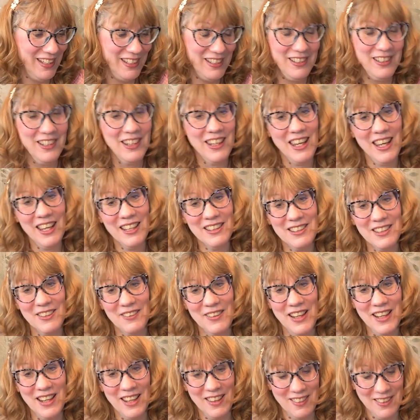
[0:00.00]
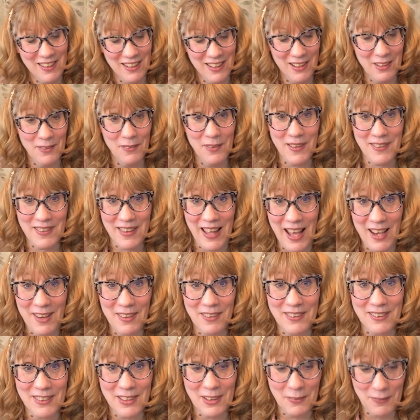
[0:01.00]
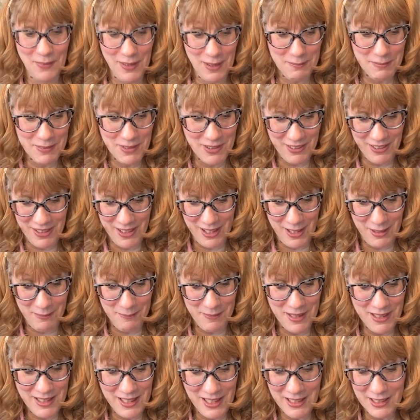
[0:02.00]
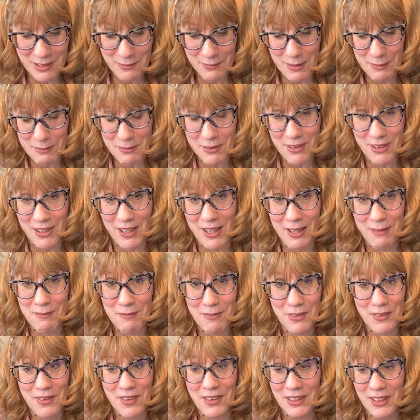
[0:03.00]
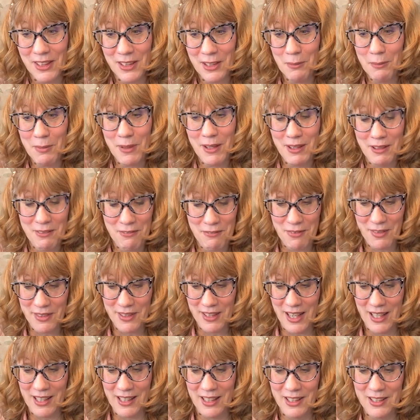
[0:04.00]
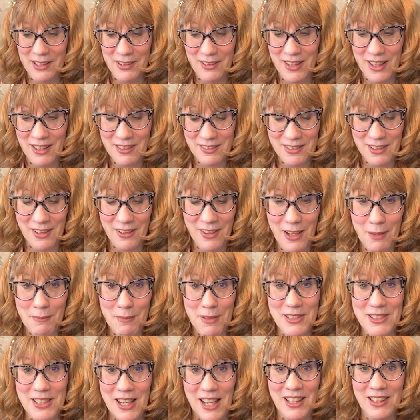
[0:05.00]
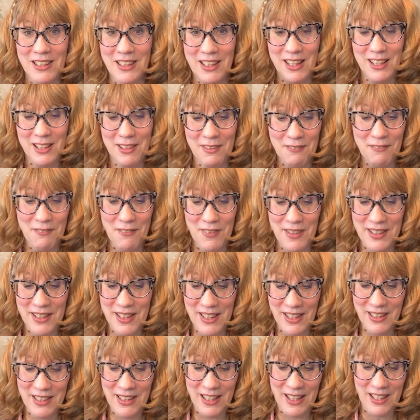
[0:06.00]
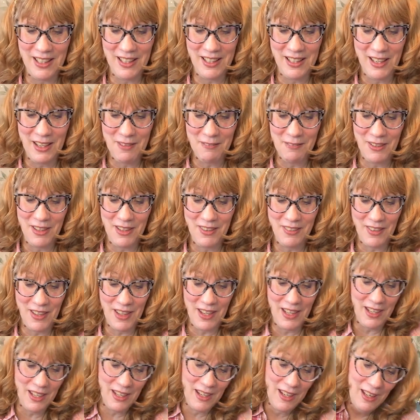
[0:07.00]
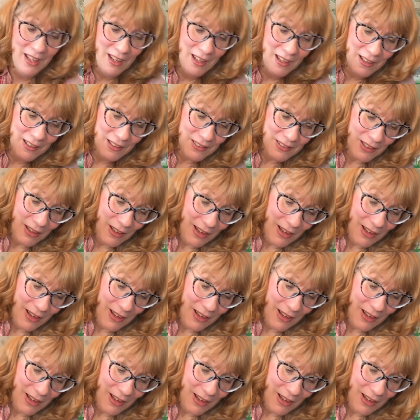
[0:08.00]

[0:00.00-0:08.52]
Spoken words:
you can't do anything without the whipped cream. You need the whipped cream for the little bit of vanilla. You guys know how much I like vanilla and everything. So